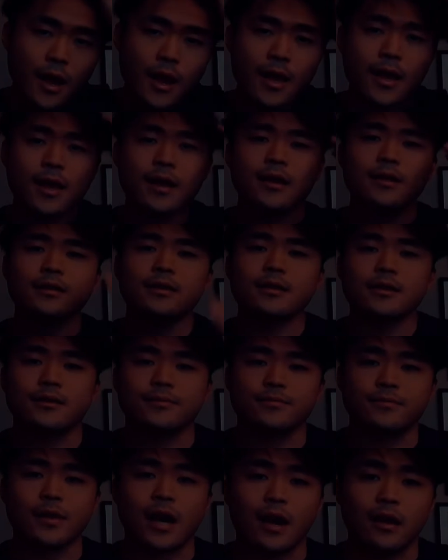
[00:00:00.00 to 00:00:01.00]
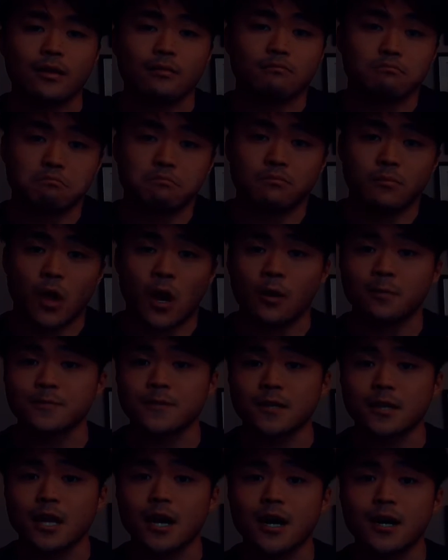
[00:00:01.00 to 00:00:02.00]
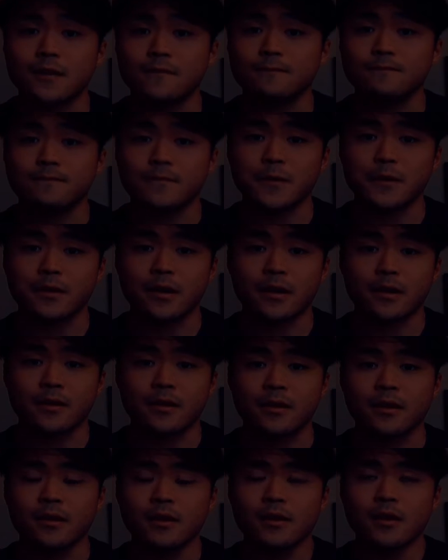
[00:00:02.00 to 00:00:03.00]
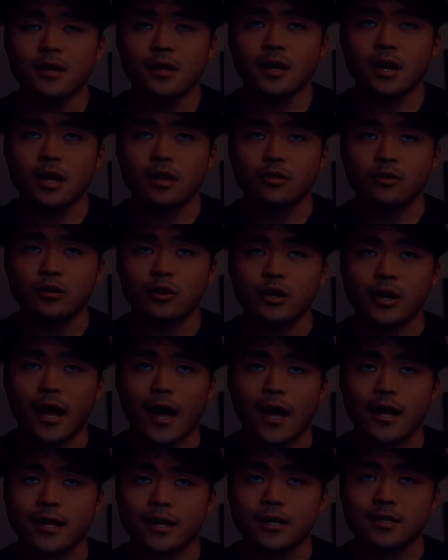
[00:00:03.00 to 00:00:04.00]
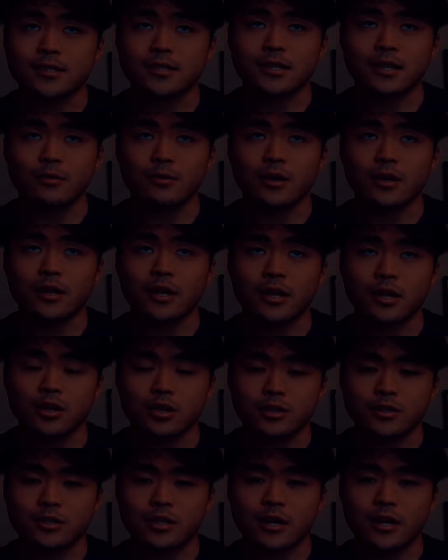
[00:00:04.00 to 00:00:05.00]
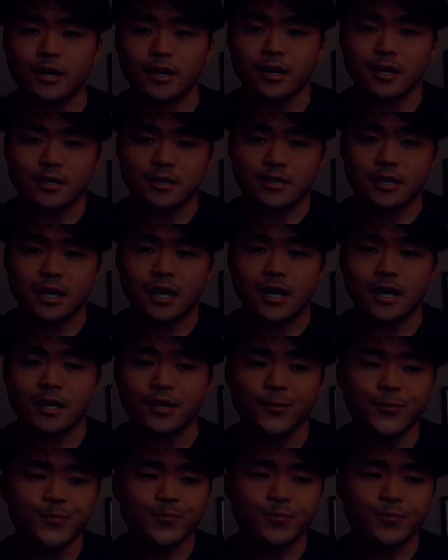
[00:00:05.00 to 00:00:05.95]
and that helps a lot. You can look at it, see what it looks like inside.